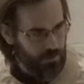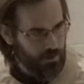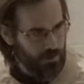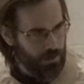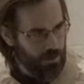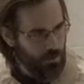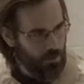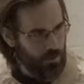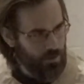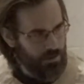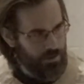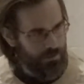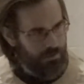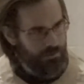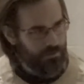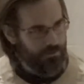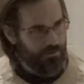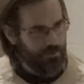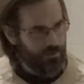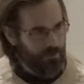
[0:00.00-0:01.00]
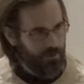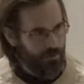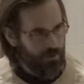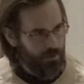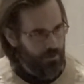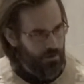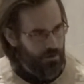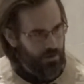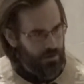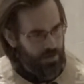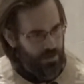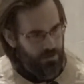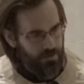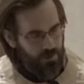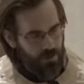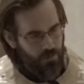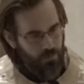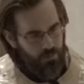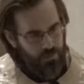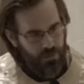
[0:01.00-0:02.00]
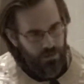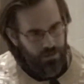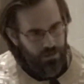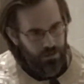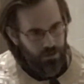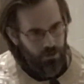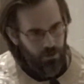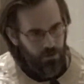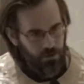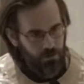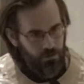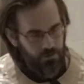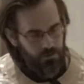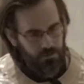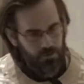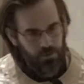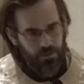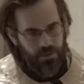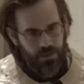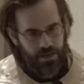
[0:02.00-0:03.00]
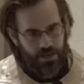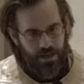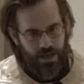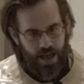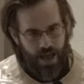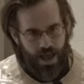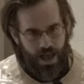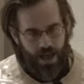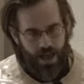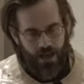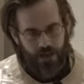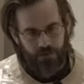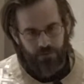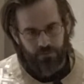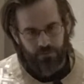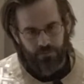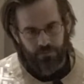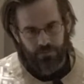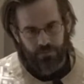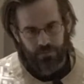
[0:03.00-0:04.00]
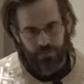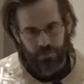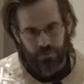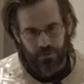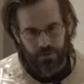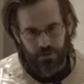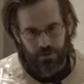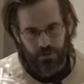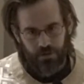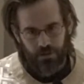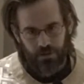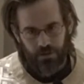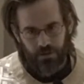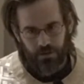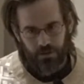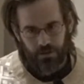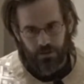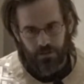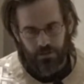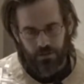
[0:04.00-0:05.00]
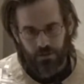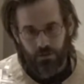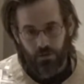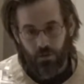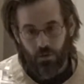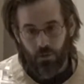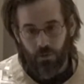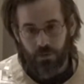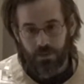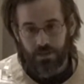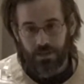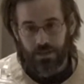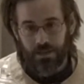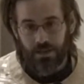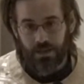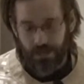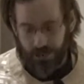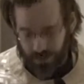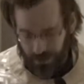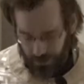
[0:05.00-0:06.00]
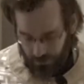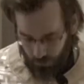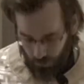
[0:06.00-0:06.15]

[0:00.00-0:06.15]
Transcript: he would give up the little food that he had to those that needed it